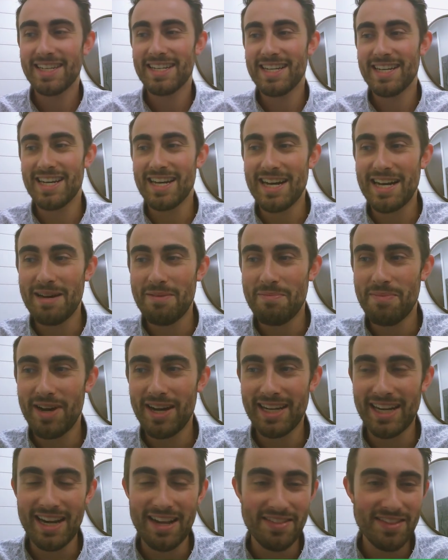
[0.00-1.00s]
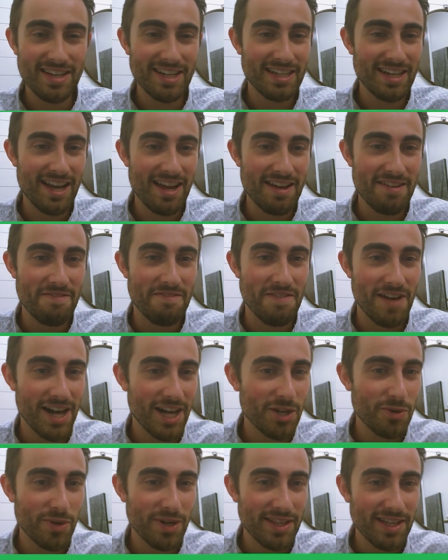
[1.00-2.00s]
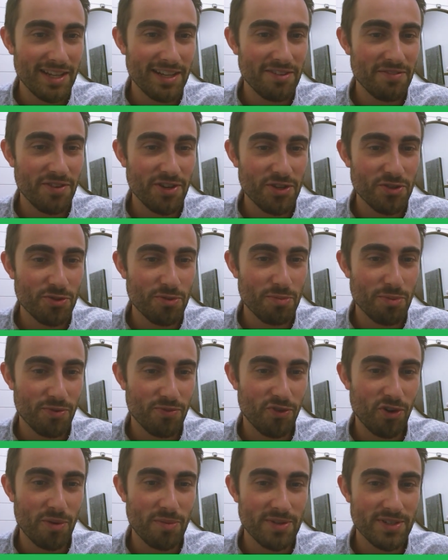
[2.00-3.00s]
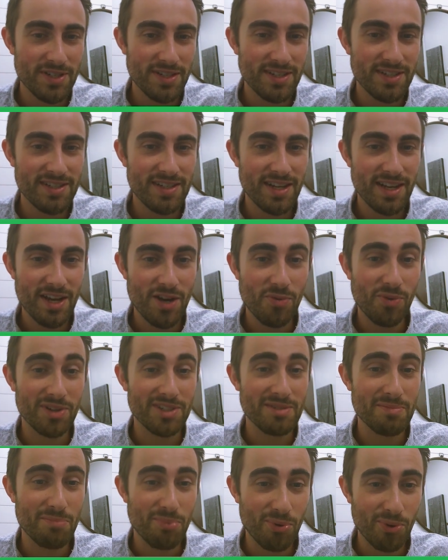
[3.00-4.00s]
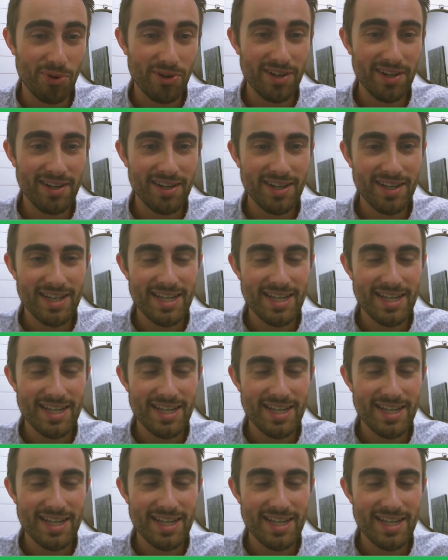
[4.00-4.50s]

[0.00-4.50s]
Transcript: Again, I think evaluating the individual performances was important.